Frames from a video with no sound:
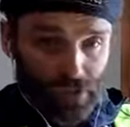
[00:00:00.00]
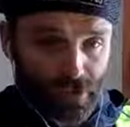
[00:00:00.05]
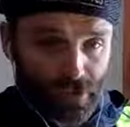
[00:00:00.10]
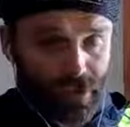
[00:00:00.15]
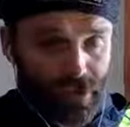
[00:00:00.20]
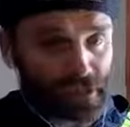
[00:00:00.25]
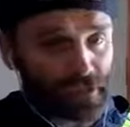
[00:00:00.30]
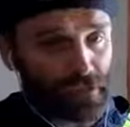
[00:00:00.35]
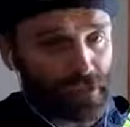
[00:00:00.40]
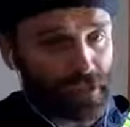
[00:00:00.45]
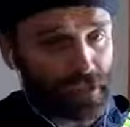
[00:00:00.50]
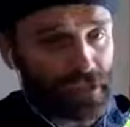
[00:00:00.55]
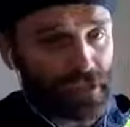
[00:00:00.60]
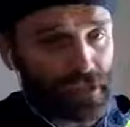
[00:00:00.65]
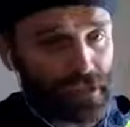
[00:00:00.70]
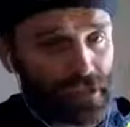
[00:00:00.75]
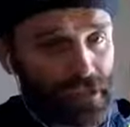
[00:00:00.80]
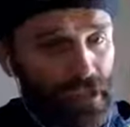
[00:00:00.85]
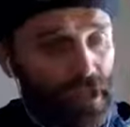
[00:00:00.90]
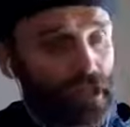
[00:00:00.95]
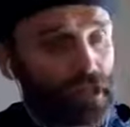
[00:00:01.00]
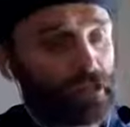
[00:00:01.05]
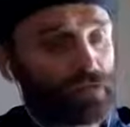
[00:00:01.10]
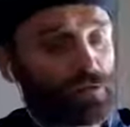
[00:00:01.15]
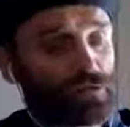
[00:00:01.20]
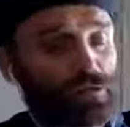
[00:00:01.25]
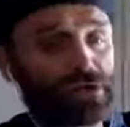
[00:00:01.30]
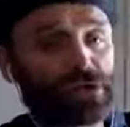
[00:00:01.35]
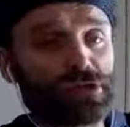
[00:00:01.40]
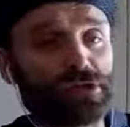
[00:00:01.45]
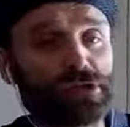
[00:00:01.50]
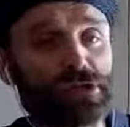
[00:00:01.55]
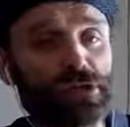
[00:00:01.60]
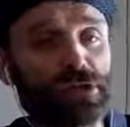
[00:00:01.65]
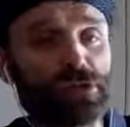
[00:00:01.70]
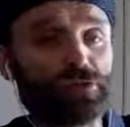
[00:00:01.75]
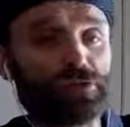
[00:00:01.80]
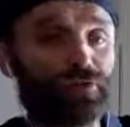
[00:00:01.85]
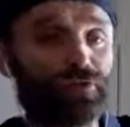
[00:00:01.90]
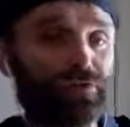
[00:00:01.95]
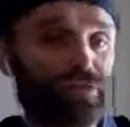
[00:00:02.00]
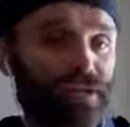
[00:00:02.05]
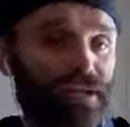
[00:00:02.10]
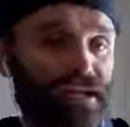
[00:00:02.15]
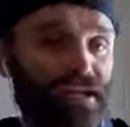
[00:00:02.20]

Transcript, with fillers: because that's what he did. The Christian church pre